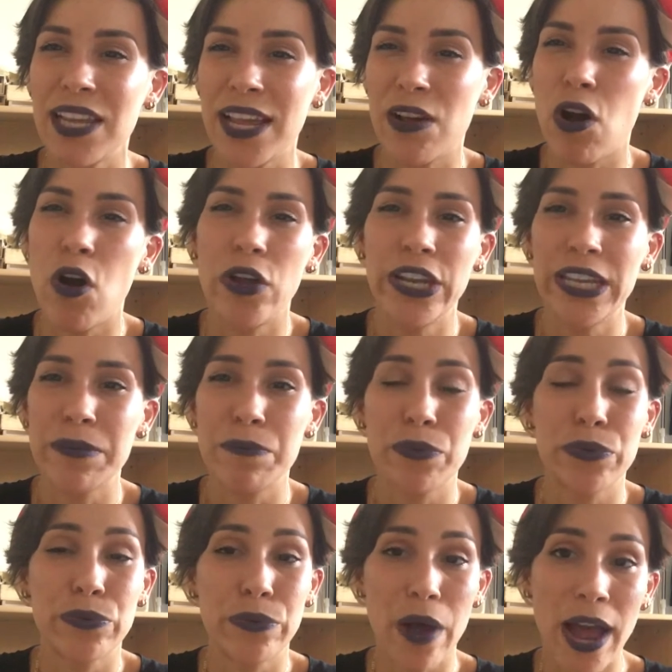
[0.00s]
are oddly
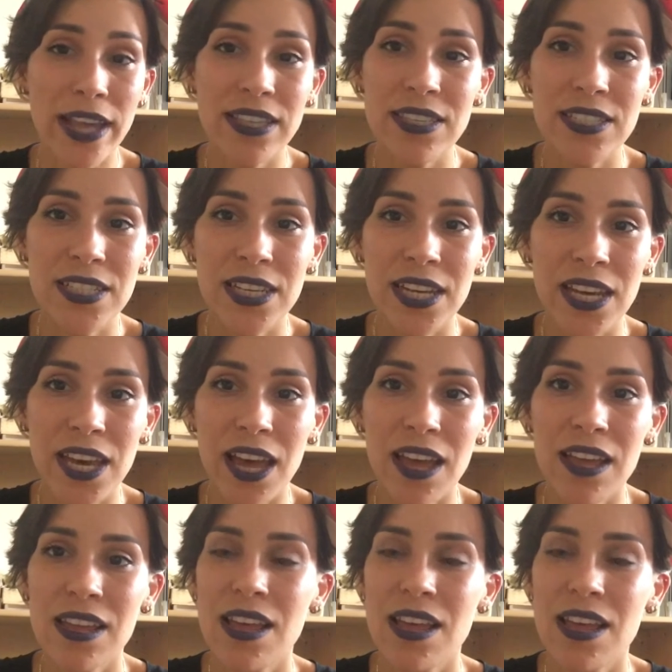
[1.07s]
priced here.